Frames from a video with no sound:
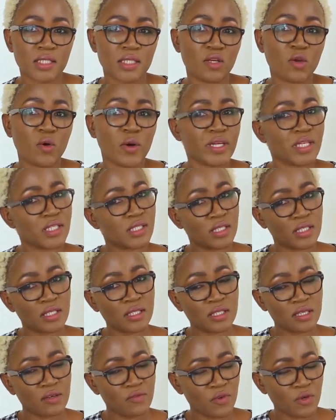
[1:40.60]
no one is
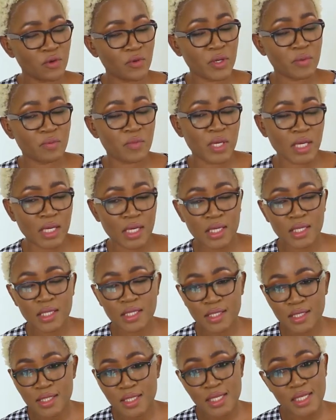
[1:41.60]
interviewing me,
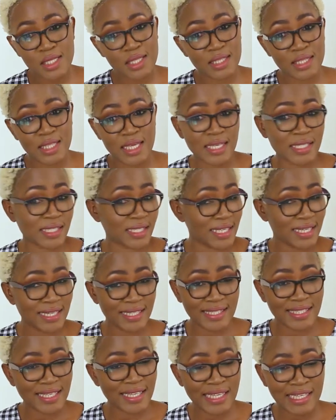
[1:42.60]
things that I
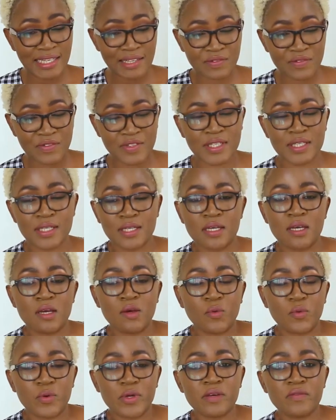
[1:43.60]
saved,
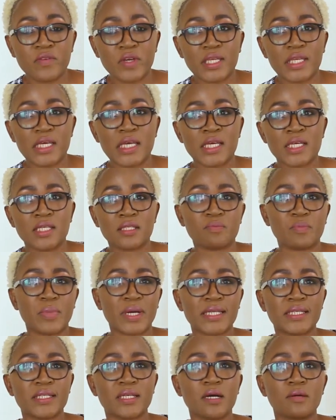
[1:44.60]
whatever it is,
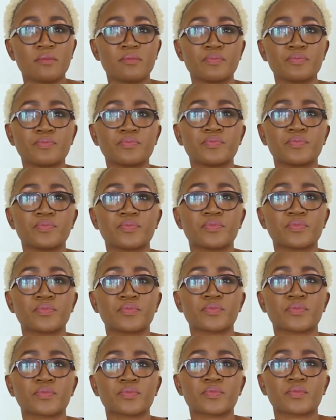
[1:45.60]
but um,
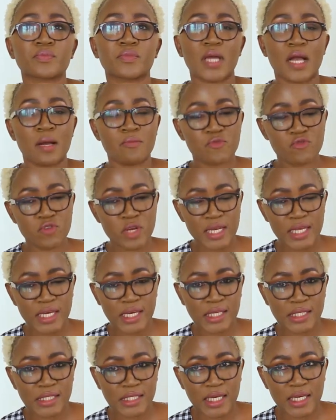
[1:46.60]
I'm really
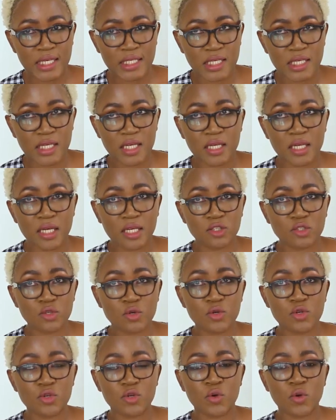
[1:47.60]
excited and I
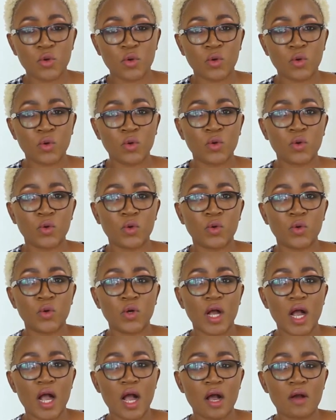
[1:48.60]
don't know
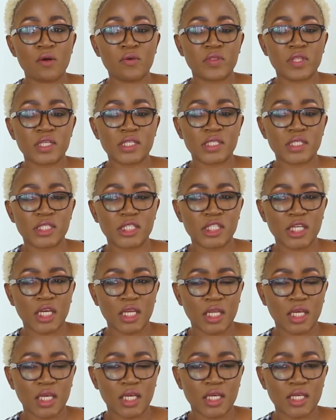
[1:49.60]
how this
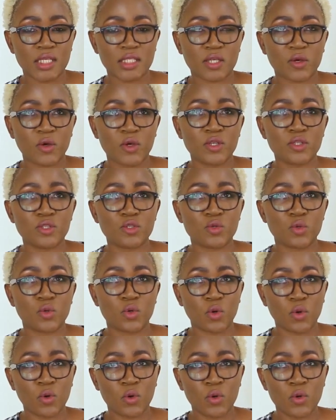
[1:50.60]
journey is going to
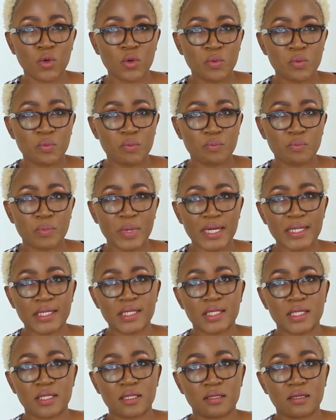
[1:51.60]
go.
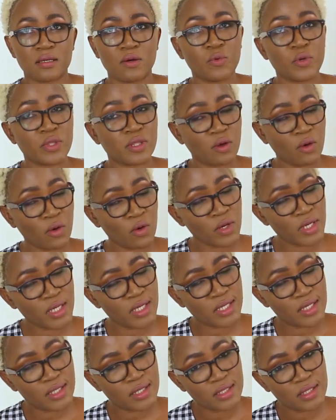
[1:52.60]
But with God,
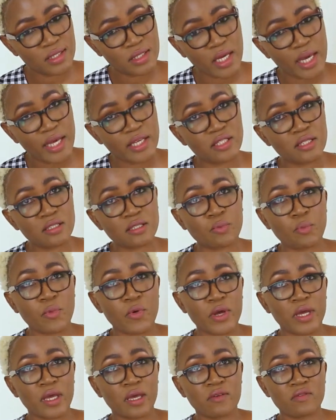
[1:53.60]
I just
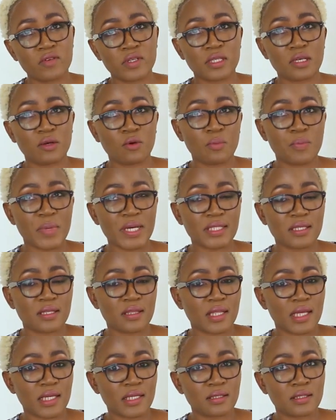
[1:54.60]
pray every single
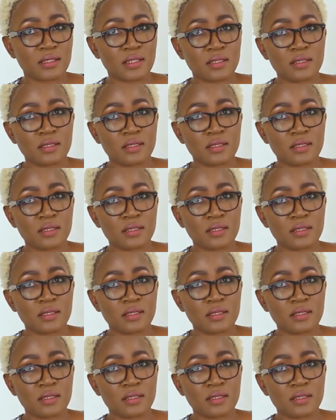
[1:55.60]
person that